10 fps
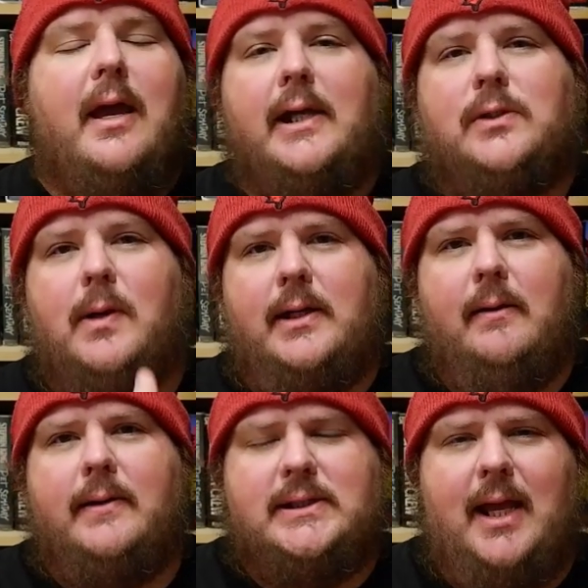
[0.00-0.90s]
It's
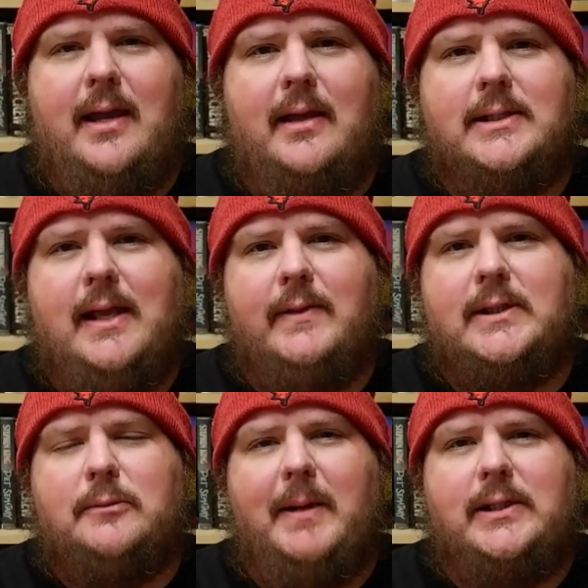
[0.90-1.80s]
when Stan is giving a
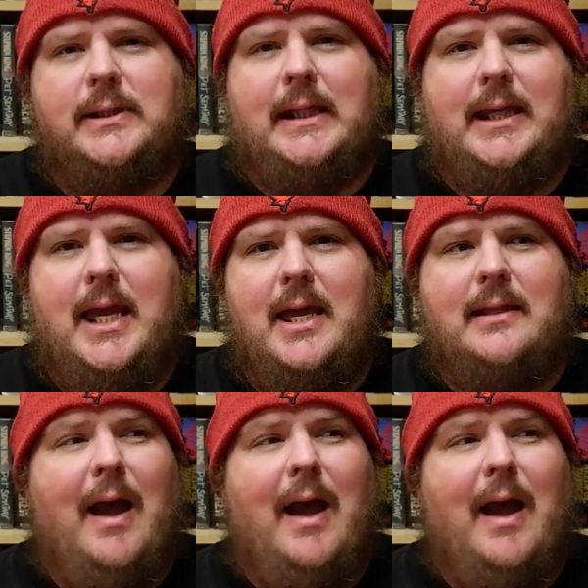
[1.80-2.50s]
speech as a kid.